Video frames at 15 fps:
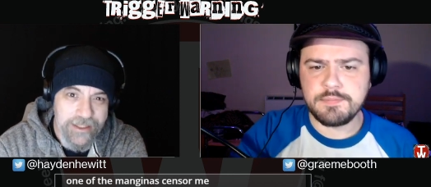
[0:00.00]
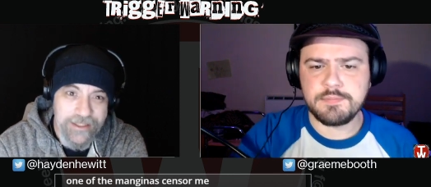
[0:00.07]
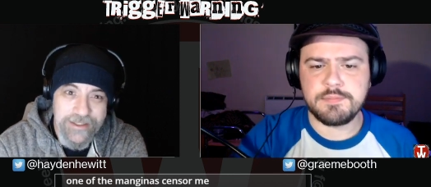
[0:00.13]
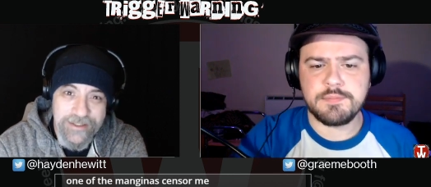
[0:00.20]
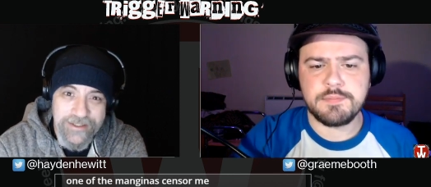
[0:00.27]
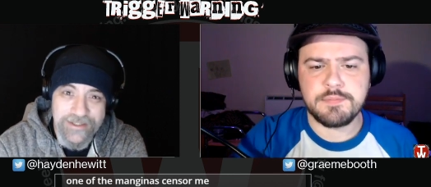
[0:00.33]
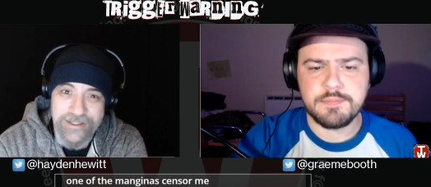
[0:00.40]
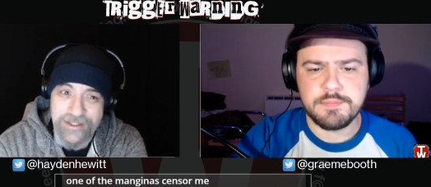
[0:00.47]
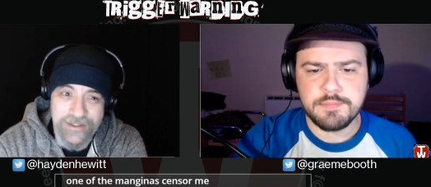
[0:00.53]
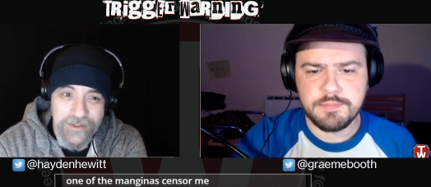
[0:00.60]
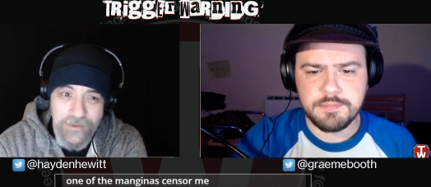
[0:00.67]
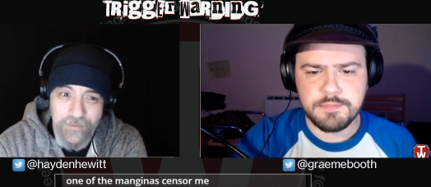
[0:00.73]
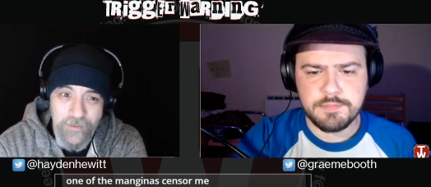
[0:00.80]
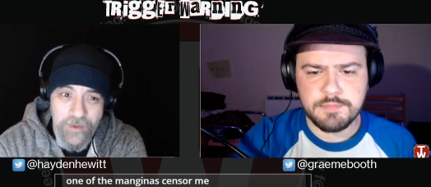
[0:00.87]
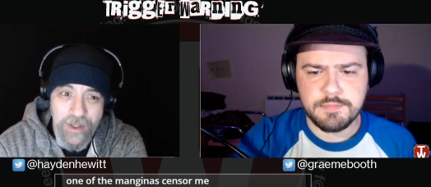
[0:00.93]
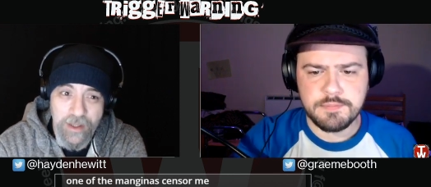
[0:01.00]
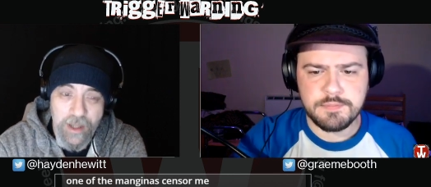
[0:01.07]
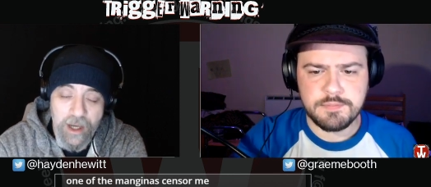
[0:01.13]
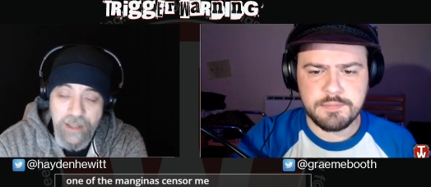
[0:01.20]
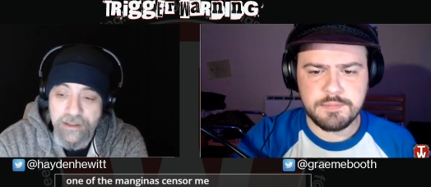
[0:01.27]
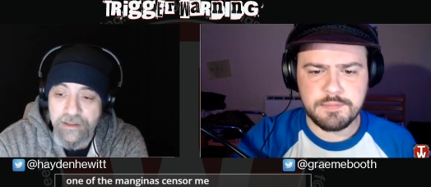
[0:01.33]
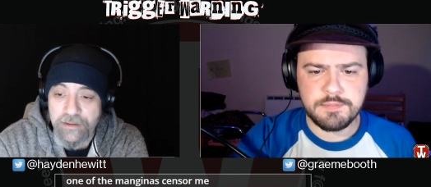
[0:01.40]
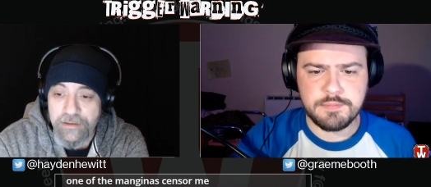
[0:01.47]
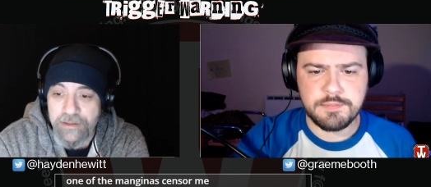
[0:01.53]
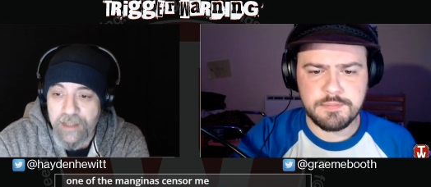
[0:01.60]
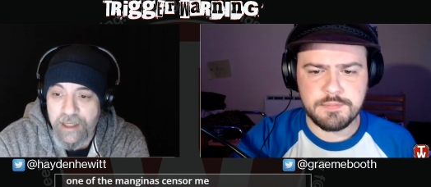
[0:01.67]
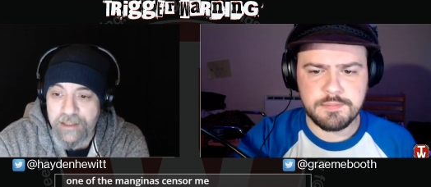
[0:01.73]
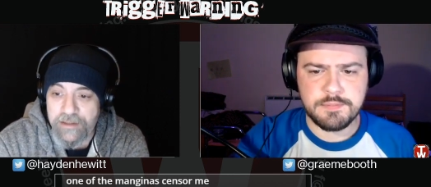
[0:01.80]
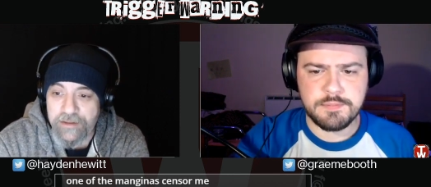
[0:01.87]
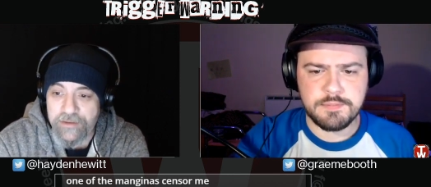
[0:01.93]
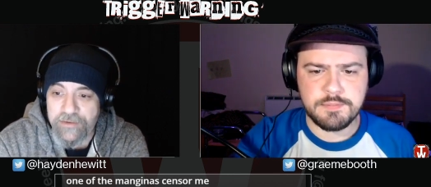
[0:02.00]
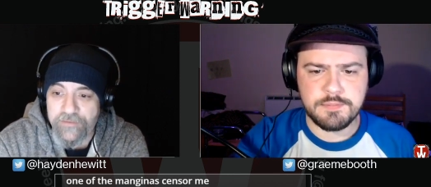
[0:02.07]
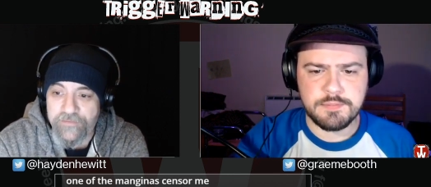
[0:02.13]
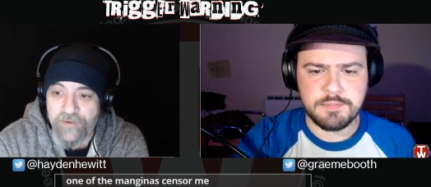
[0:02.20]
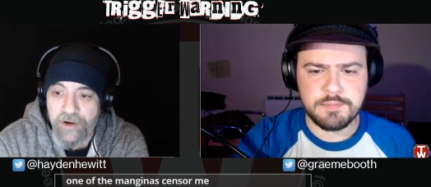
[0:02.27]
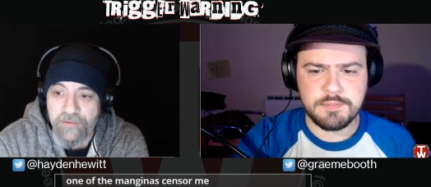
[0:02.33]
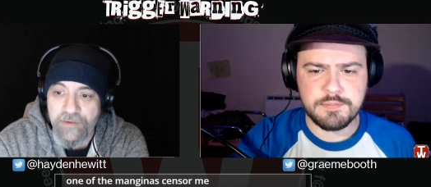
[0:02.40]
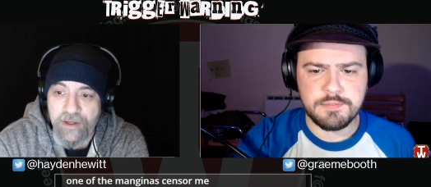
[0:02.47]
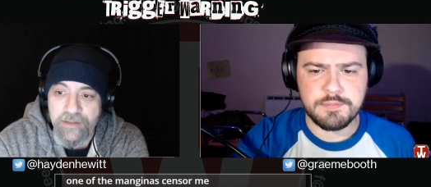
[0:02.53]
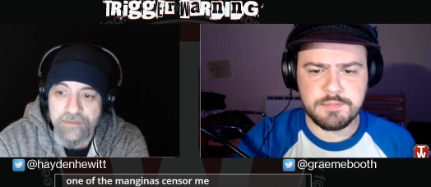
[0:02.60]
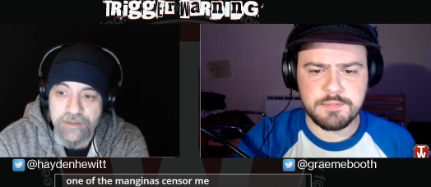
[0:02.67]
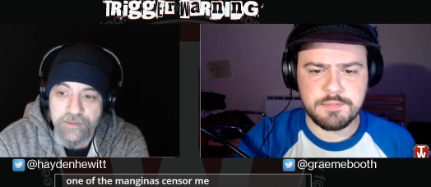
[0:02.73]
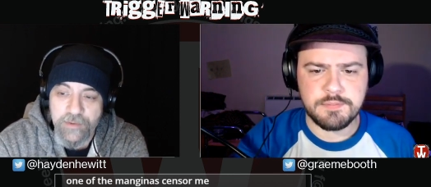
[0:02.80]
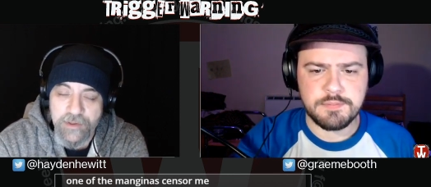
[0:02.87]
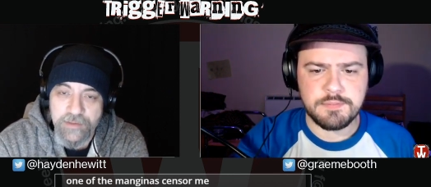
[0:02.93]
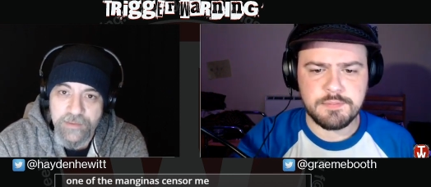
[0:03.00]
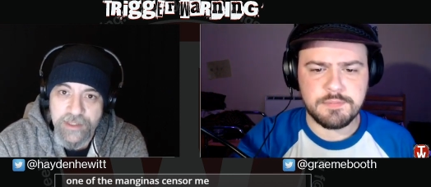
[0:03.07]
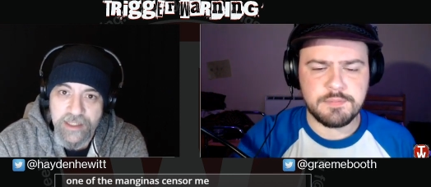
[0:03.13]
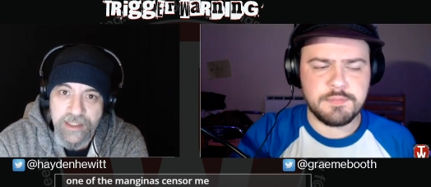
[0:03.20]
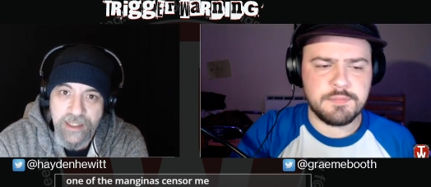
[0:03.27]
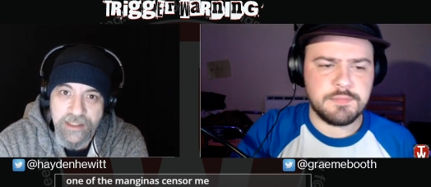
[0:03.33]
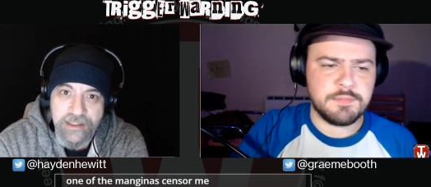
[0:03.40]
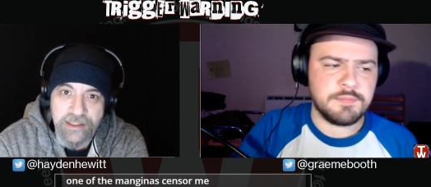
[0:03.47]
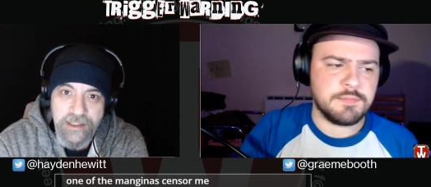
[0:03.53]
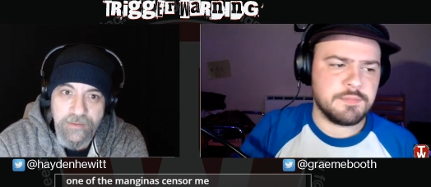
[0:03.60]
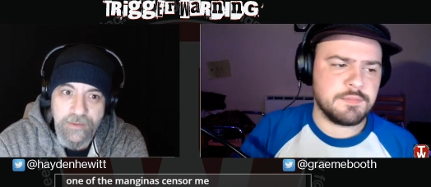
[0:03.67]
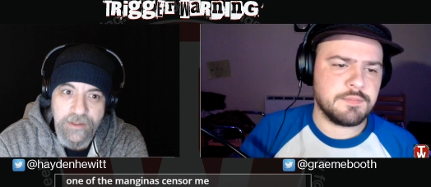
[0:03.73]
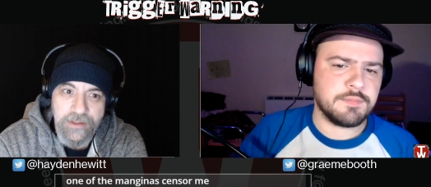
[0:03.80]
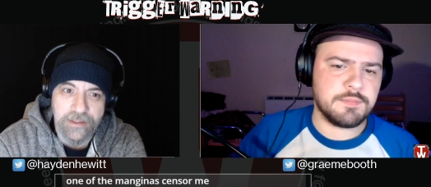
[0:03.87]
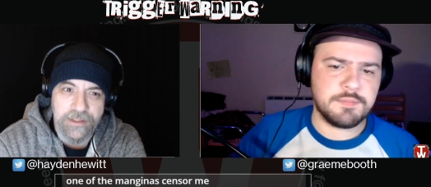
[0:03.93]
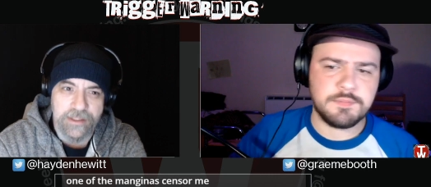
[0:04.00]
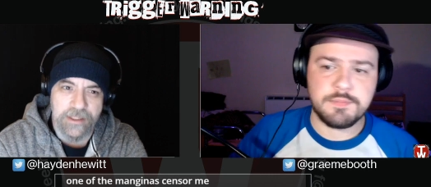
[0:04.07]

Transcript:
Speaker 1: It's it's unreal. I thought I thought the far right was supposed to be the nasty ones.